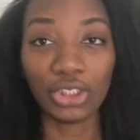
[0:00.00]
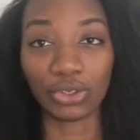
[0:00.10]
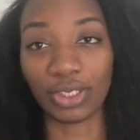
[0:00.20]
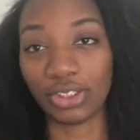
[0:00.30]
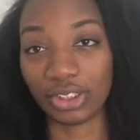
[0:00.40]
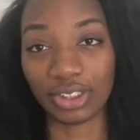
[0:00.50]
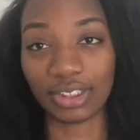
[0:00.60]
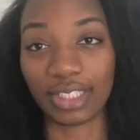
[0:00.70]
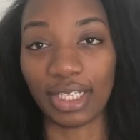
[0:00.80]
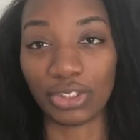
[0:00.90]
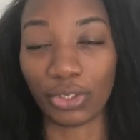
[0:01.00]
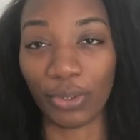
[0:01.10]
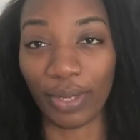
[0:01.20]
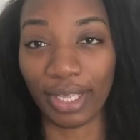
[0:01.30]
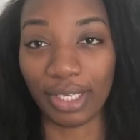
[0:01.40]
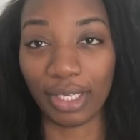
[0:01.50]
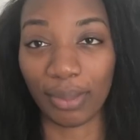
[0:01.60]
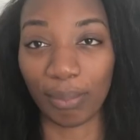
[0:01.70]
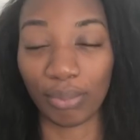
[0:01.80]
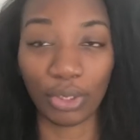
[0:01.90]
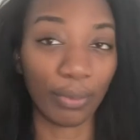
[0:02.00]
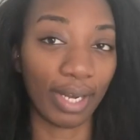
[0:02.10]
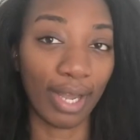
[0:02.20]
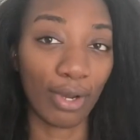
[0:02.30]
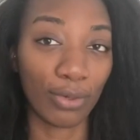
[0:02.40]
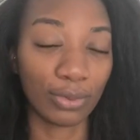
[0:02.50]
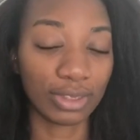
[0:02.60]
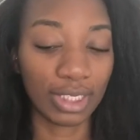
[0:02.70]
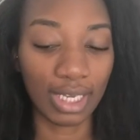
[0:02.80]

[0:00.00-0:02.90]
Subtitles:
so I just decided to go ahead and blow it out.